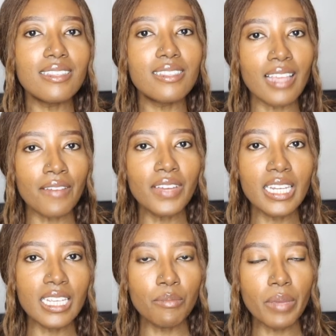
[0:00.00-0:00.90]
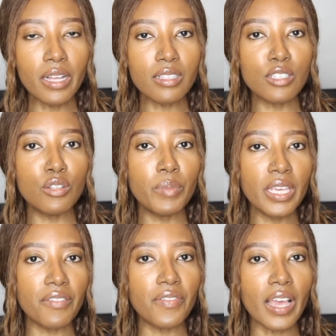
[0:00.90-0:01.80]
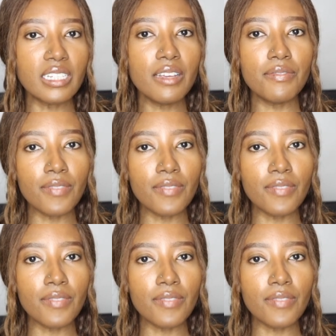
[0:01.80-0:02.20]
7 emails to be effective,